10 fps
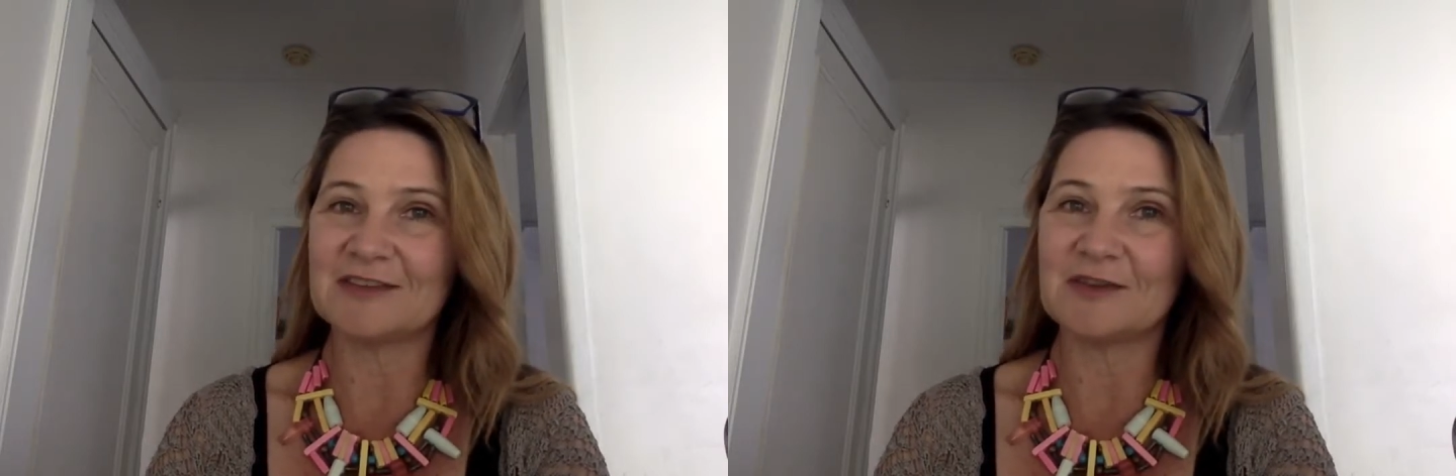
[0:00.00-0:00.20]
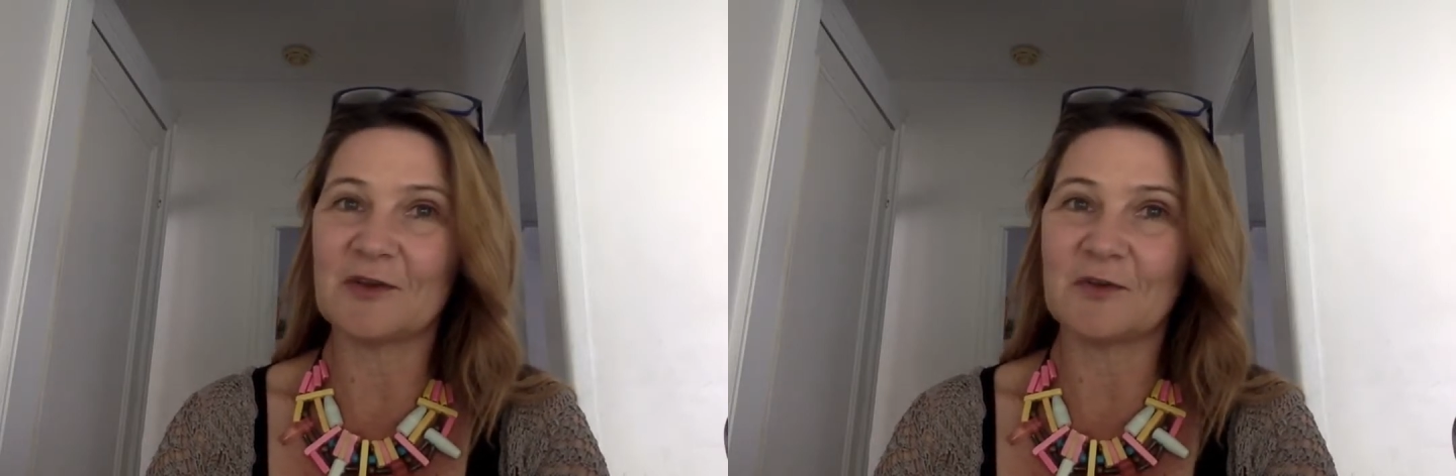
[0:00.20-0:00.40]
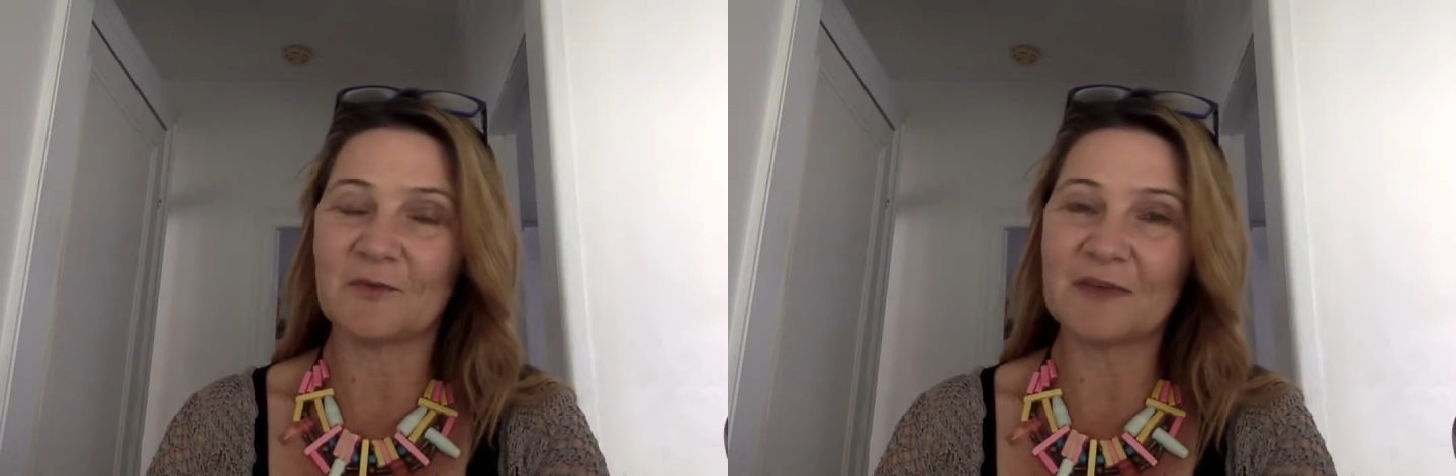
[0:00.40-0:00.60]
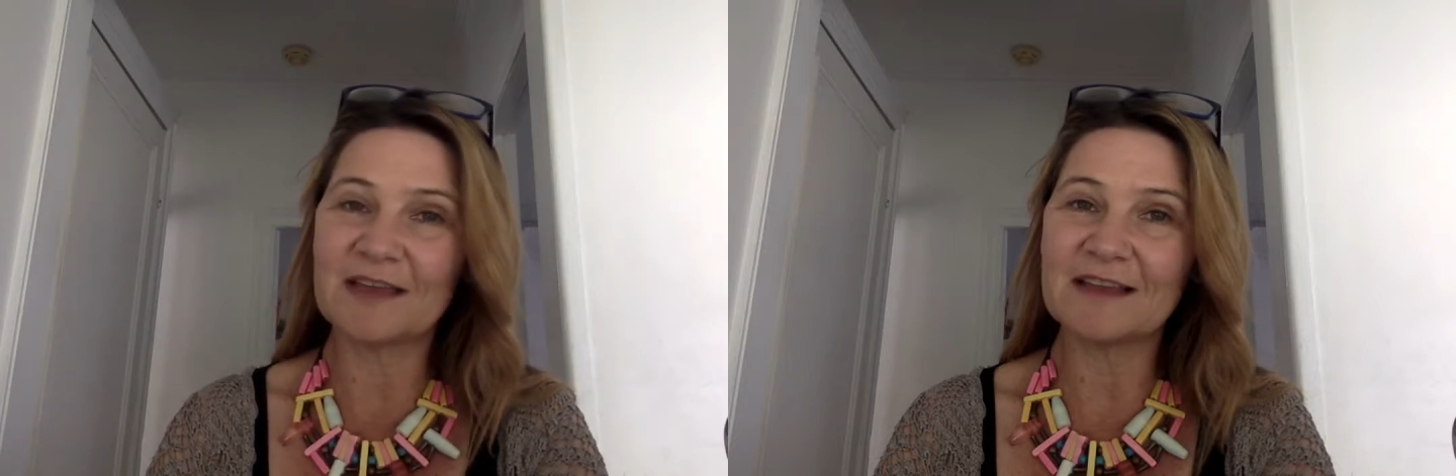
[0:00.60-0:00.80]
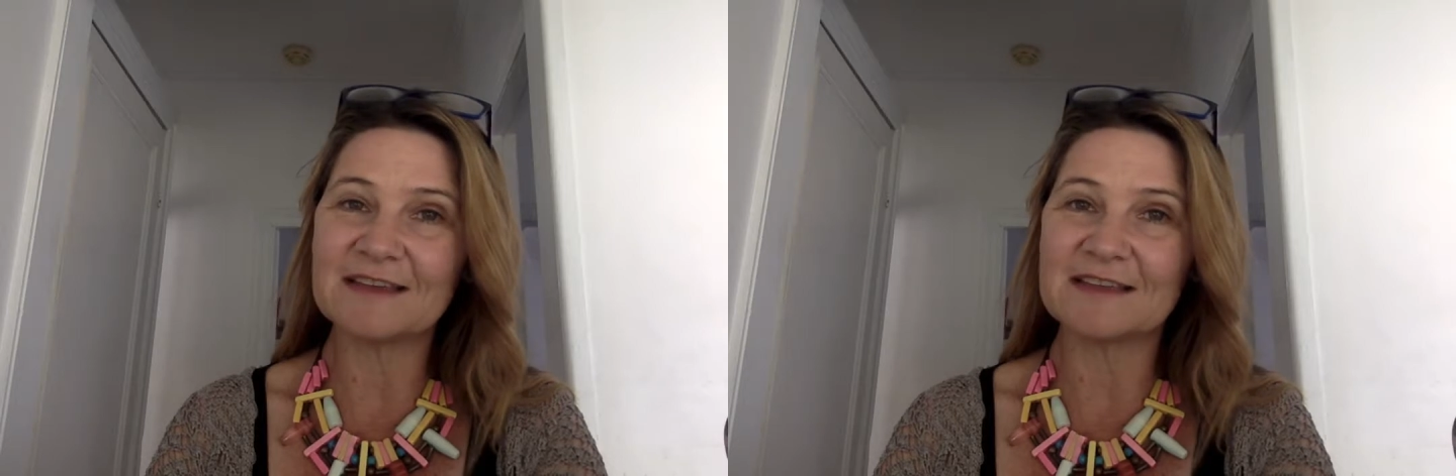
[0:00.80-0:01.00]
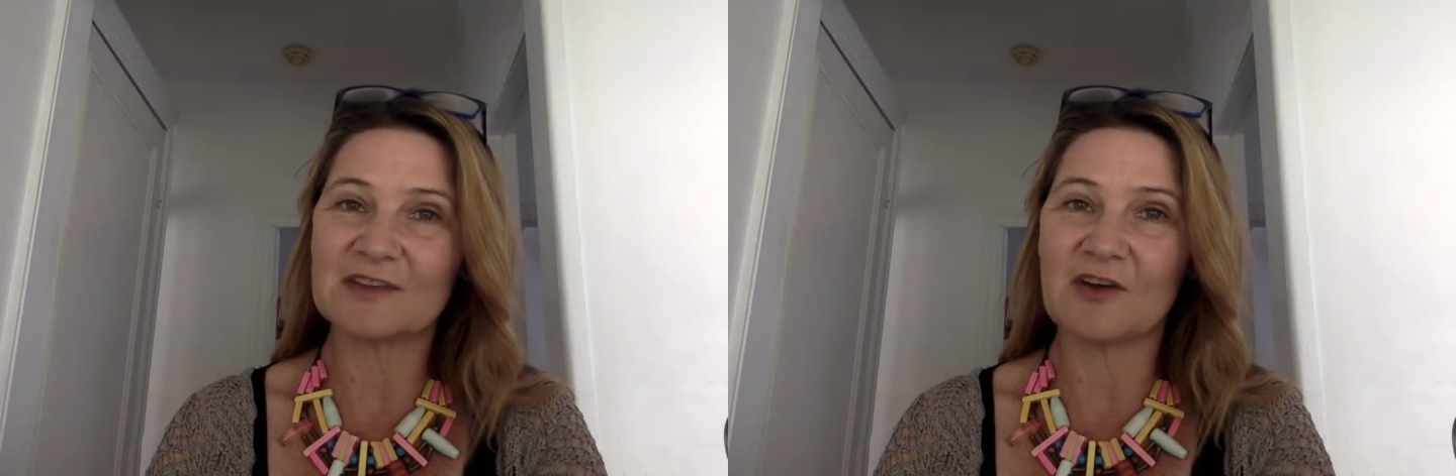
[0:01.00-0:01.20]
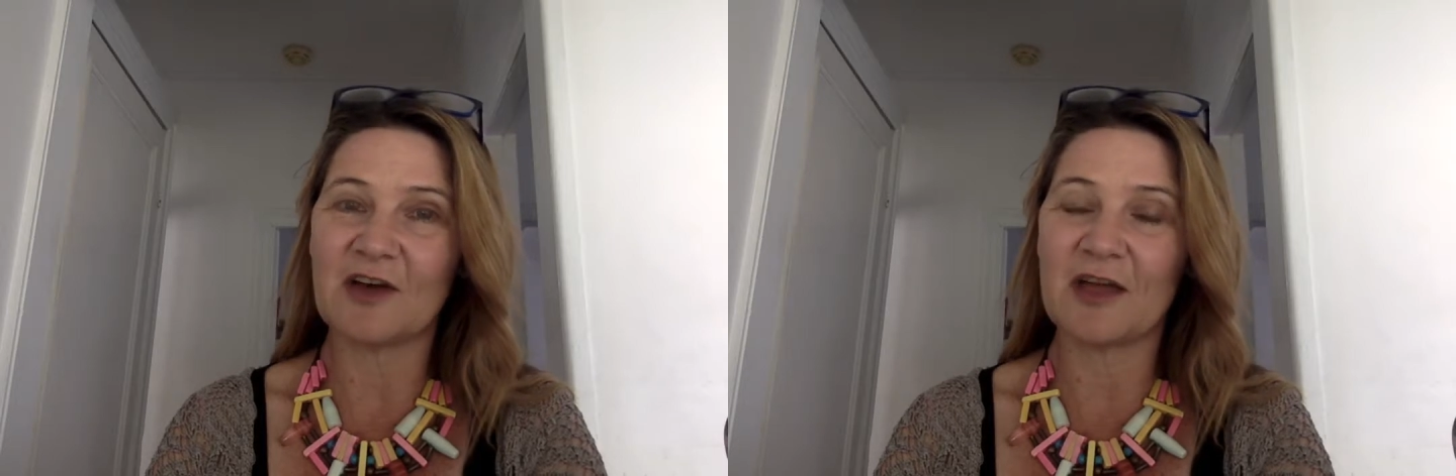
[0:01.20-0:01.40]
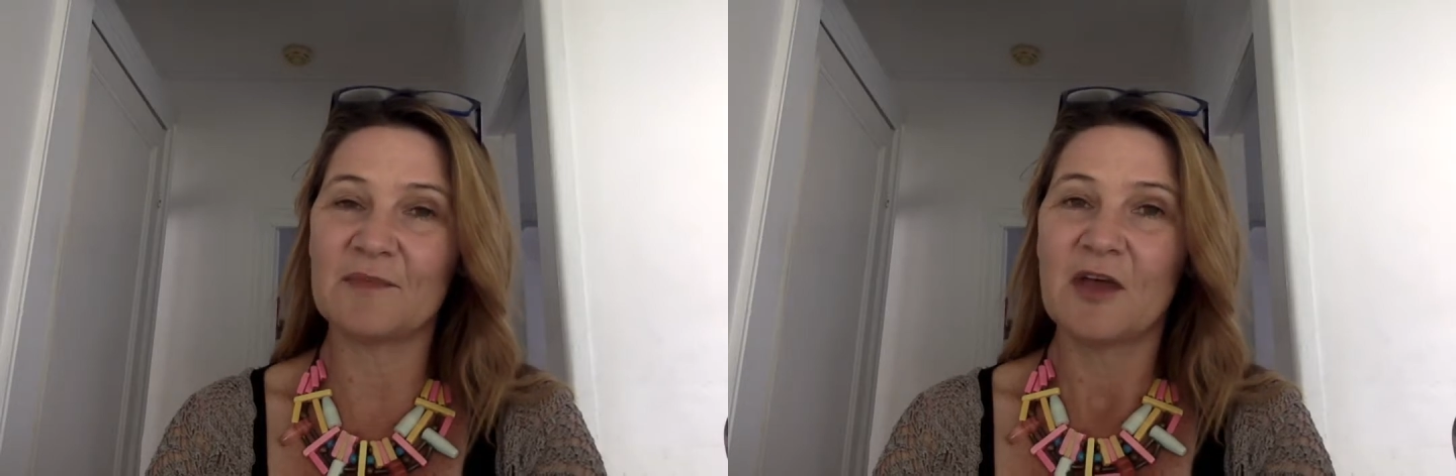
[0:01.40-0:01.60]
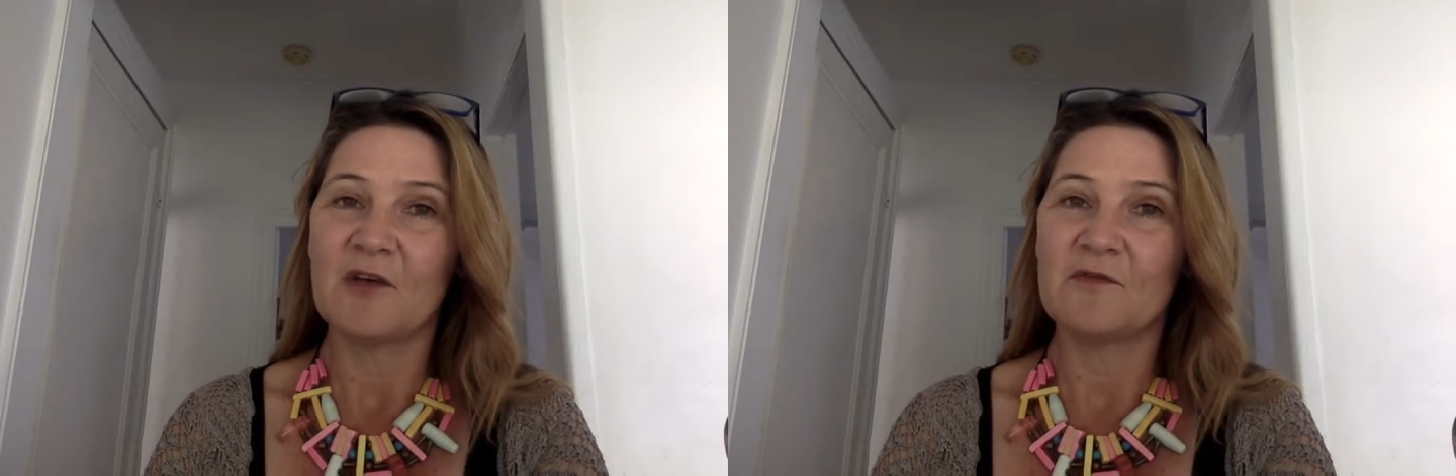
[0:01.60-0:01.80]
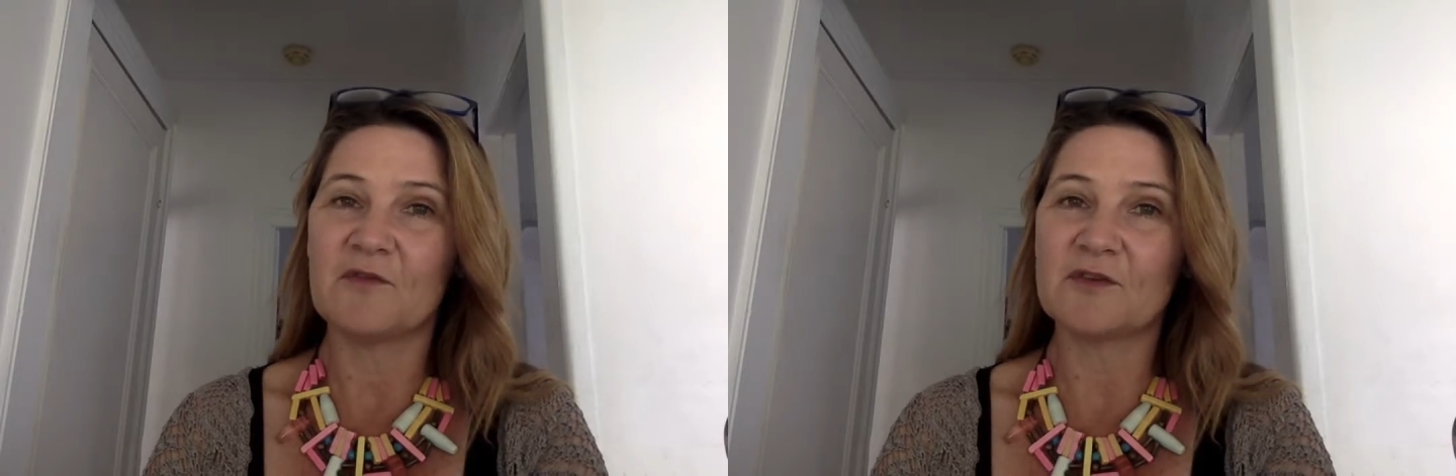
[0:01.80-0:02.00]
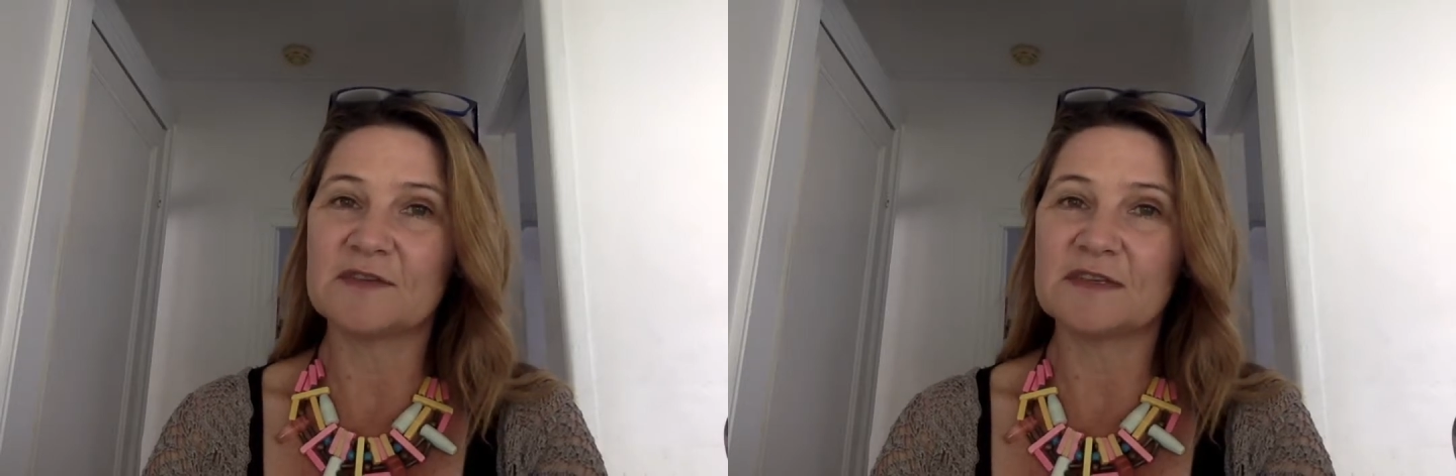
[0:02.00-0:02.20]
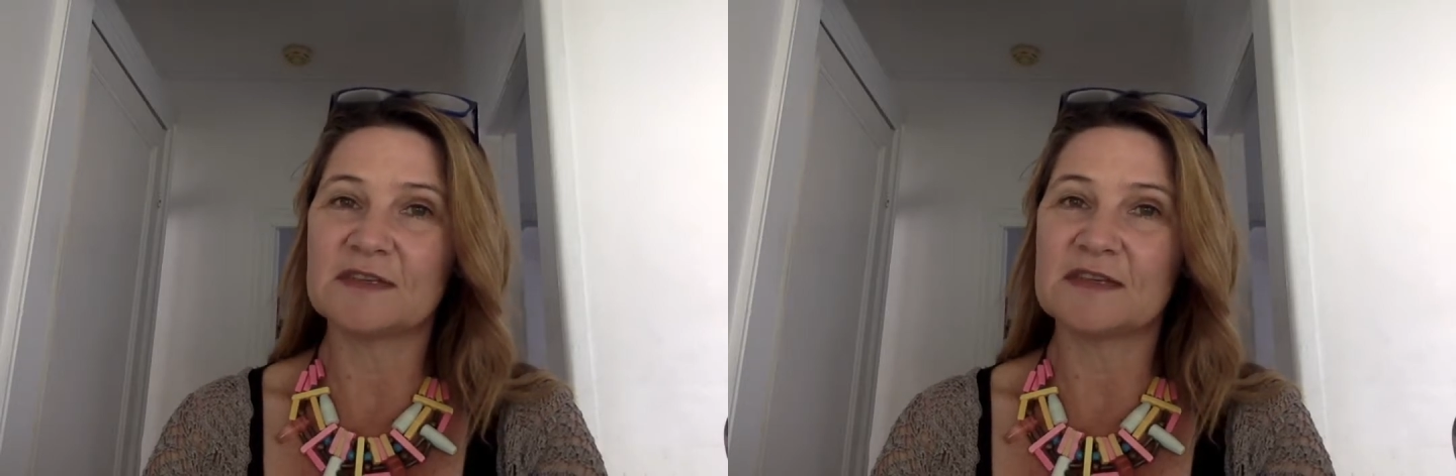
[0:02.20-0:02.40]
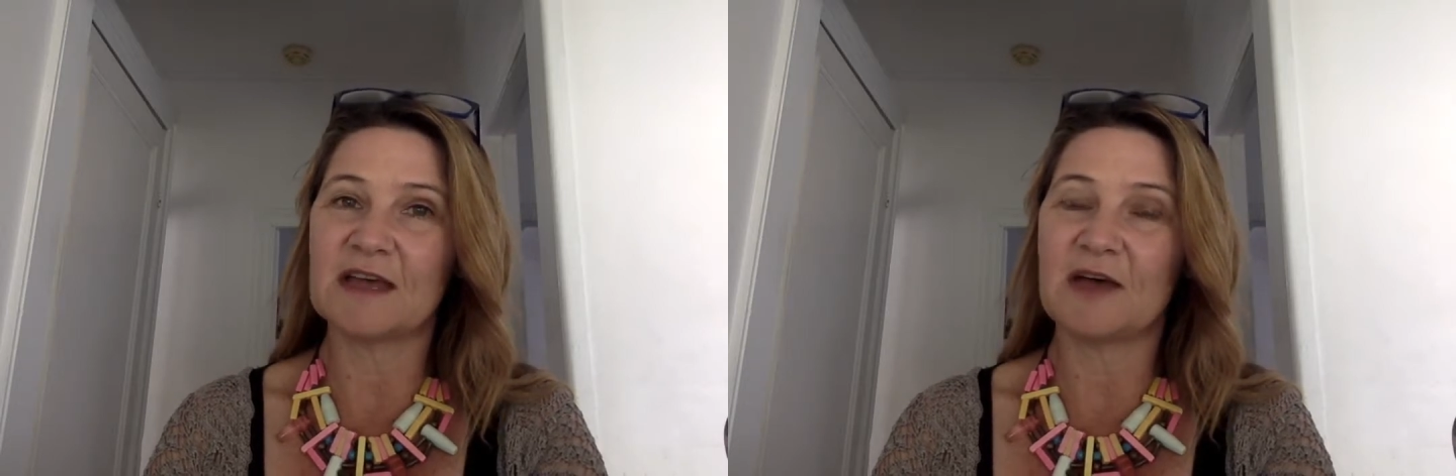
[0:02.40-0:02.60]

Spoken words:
the realist time versus